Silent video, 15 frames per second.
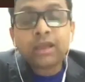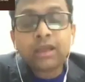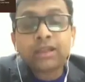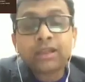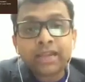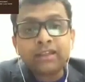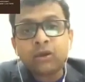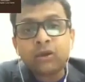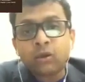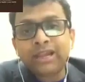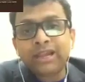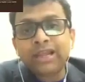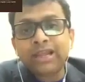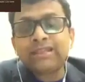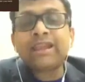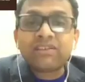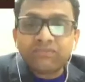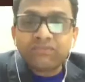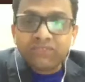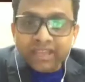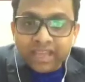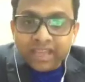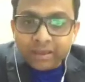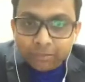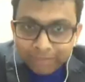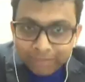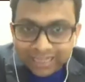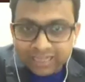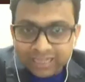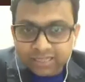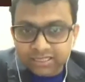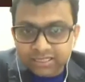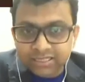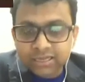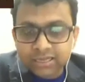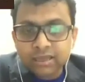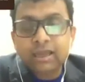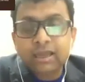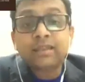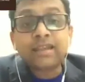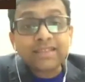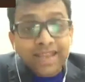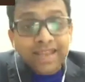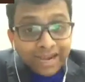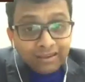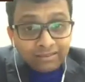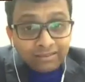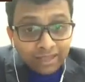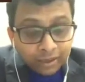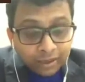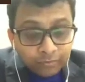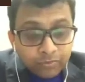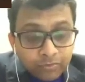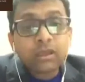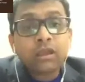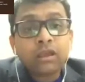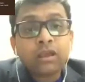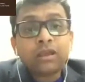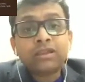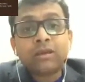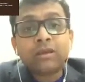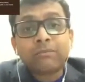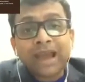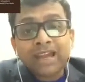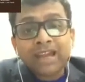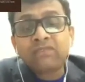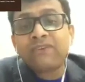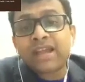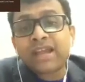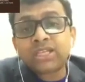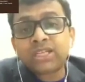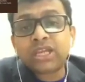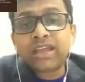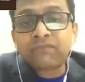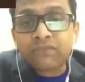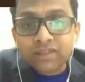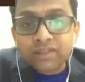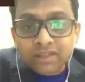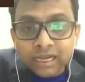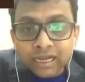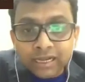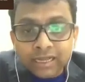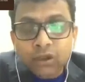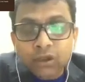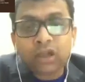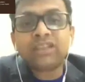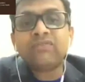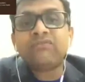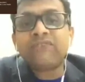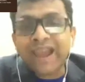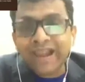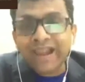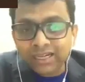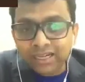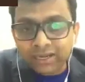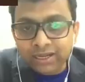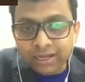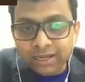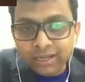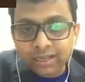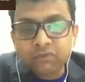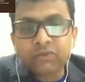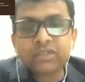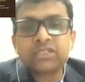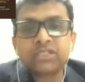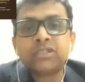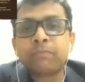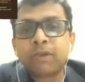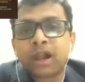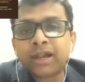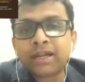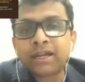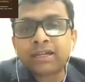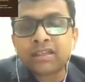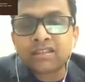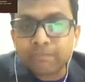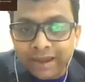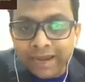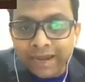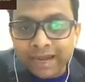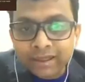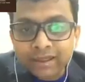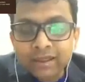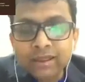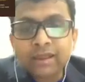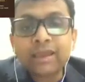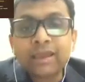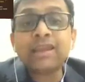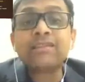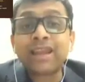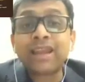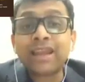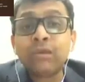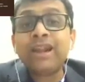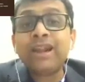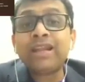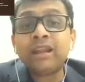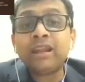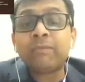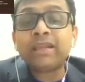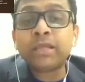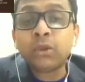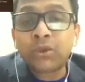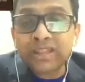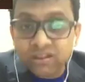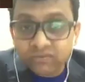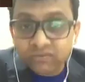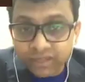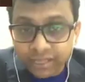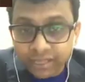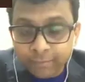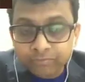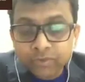That is the only thing FDA matters. The second thing, the manufacturing facility or the factory in which the product is made is regulated by the US FDA.